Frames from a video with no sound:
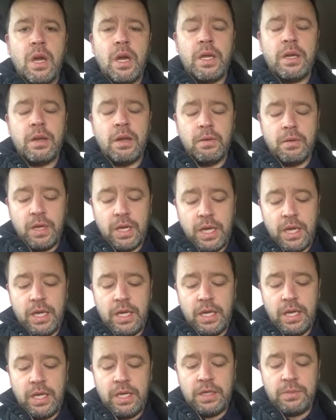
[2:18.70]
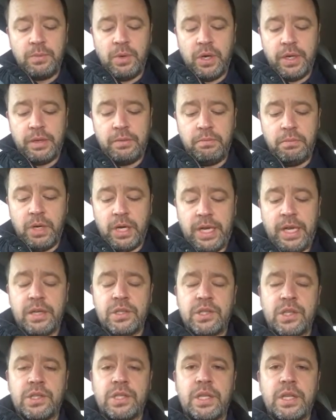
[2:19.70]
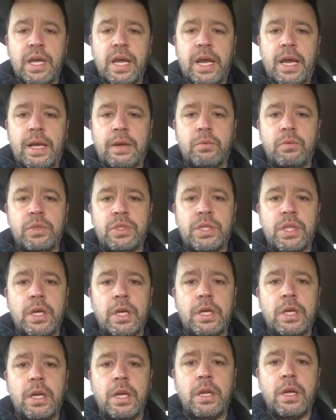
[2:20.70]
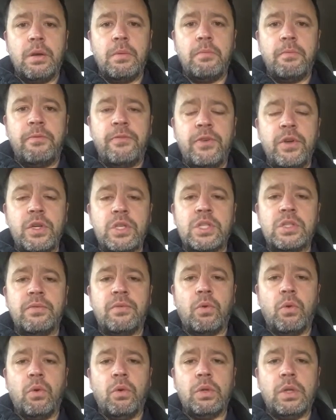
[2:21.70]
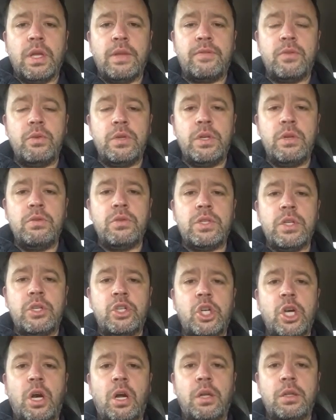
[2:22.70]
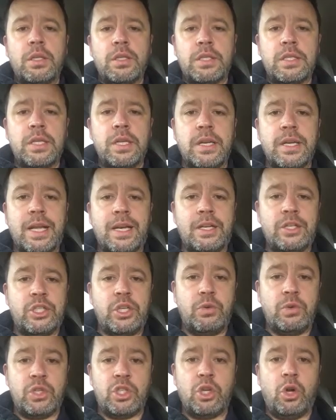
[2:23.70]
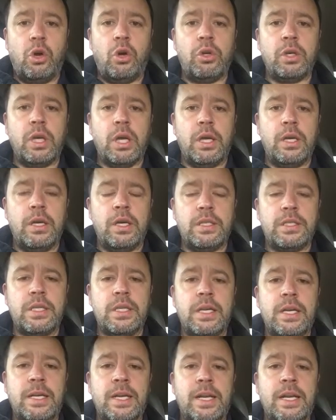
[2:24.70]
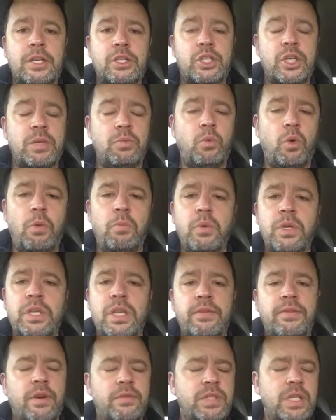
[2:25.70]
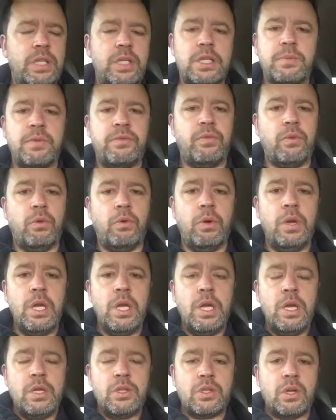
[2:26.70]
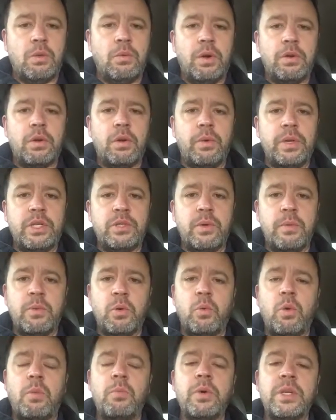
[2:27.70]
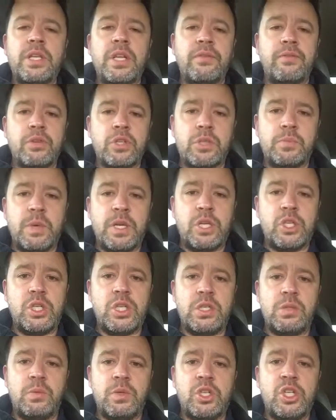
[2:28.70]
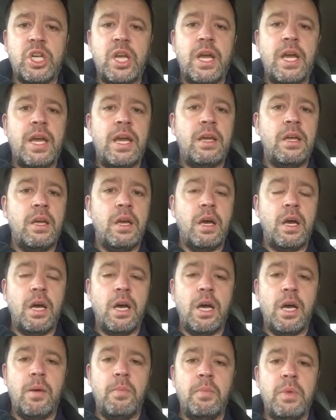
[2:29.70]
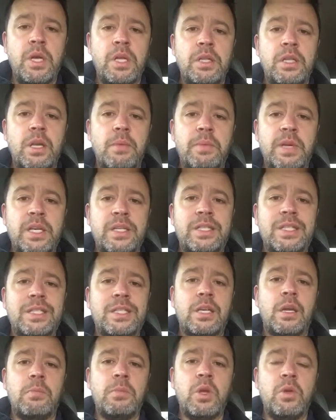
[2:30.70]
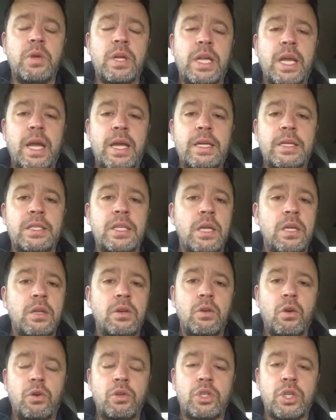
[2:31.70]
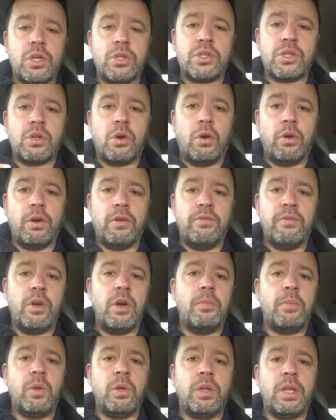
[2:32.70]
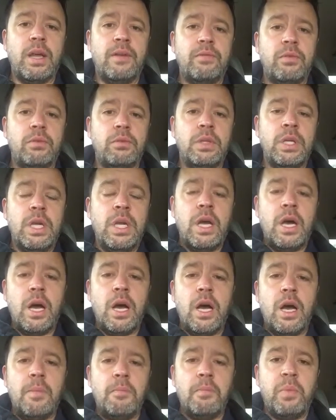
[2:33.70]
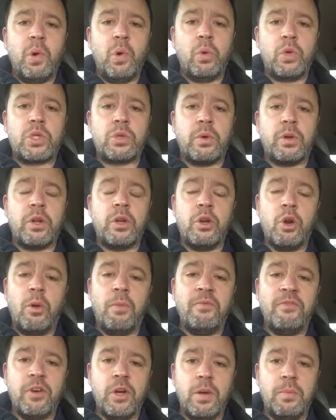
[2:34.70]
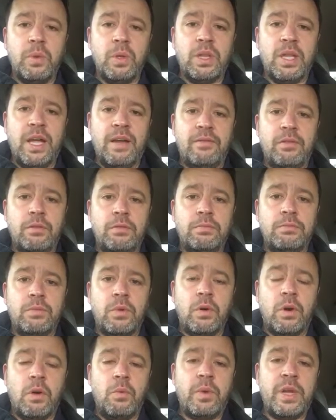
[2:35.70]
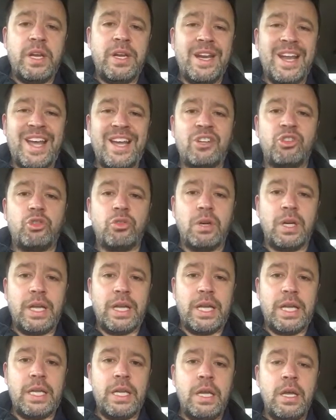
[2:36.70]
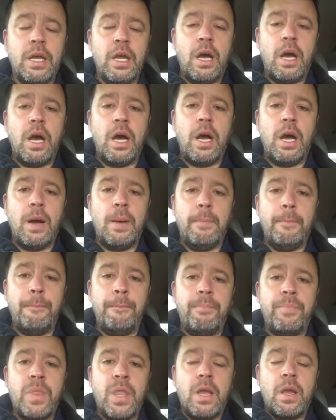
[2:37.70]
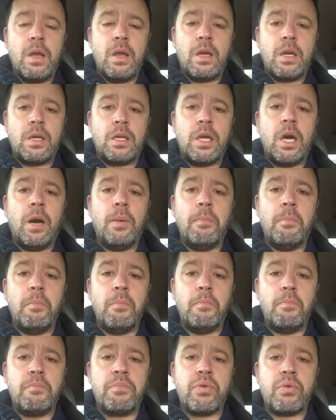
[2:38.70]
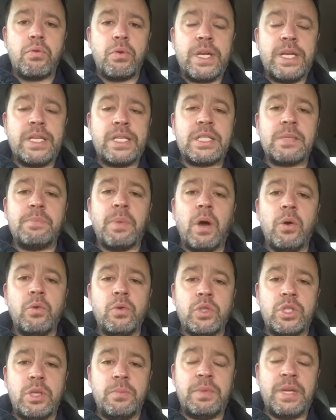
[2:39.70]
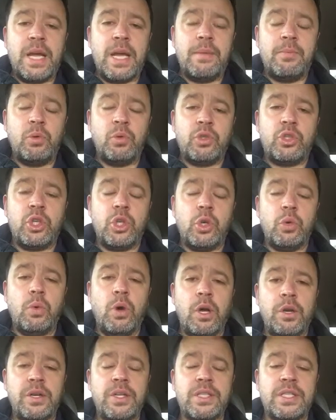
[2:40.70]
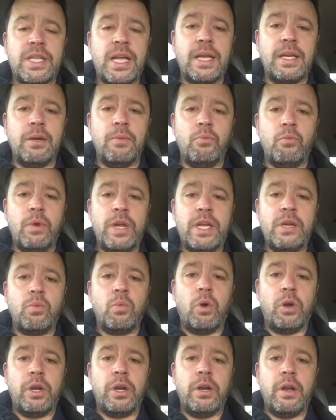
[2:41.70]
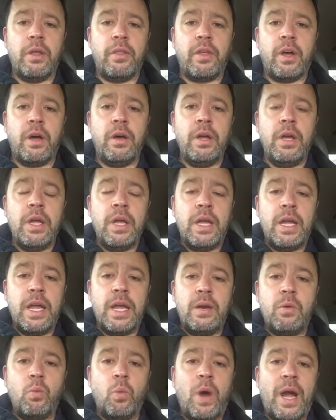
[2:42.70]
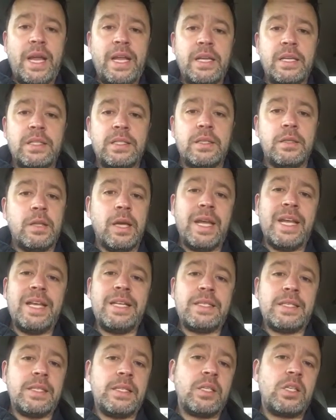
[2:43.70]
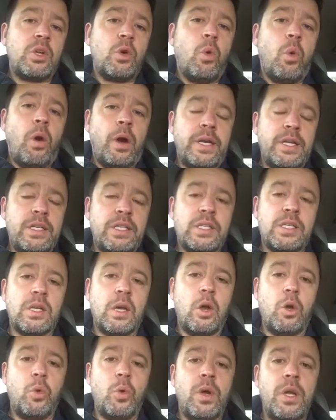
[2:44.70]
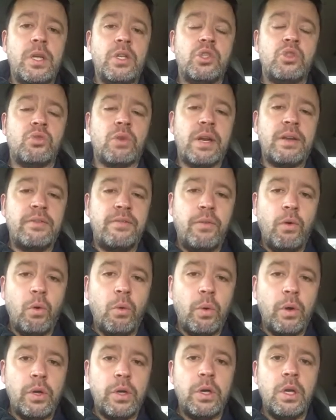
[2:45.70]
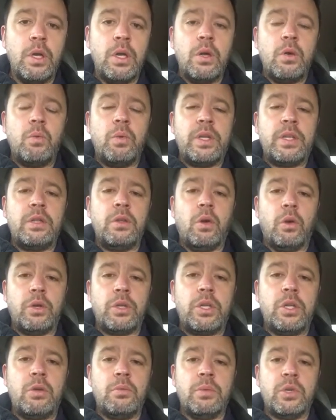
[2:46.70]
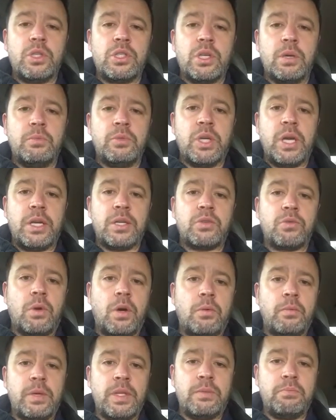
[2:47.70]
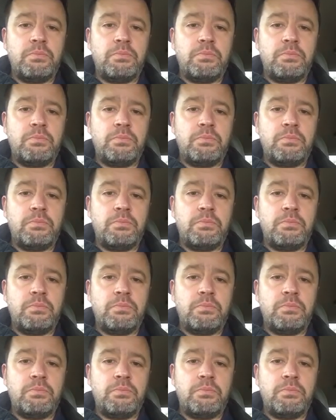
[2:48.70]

And here's my answer to that was that, first of all, if you're using a child as an analogy, or a toddler as an analogy, I've said this before, so I won't go into it, but one, we're different species. We share the ability to communicate, not just on a verbal level, but also on a non-verbal level. All right, we're naturally come predisposed to be able to understand and read one another in ways that isn't quite so straightforward with non-human subjects, right?